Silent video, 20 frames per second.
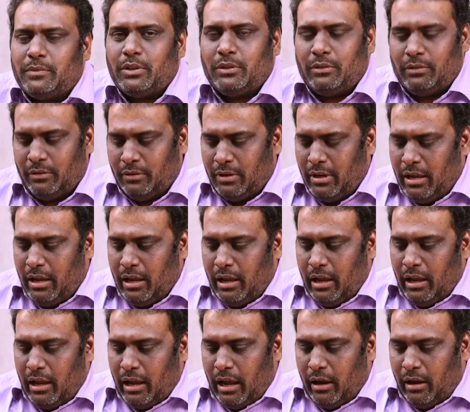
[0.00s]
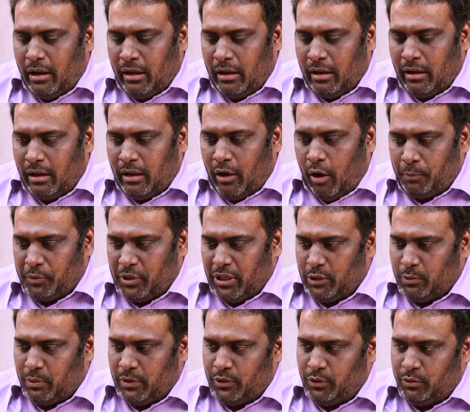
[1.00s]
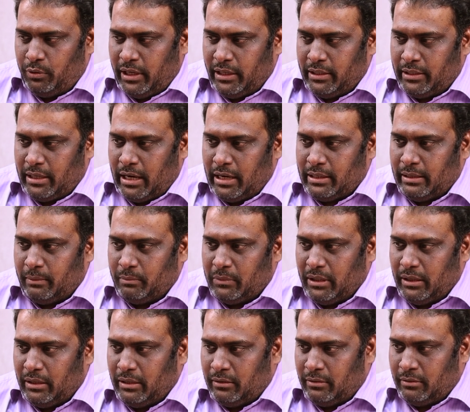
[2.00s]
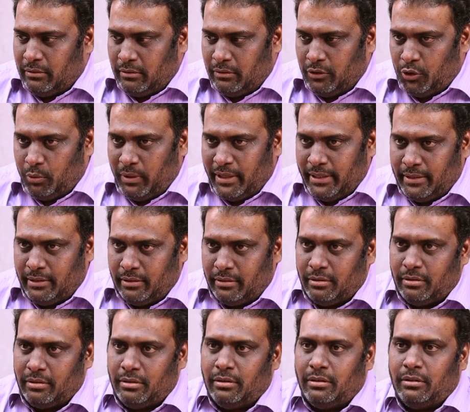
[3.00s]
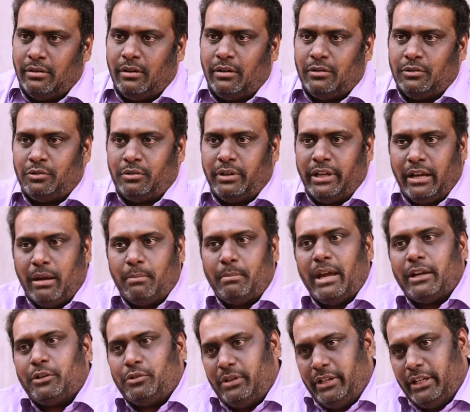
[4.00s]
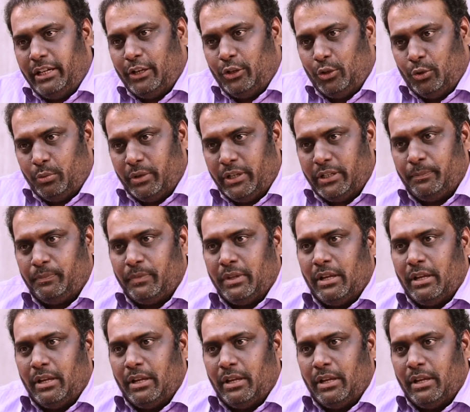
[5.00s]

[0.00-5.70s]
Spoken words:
So options were, do I start something in US or should I come back to India and do it?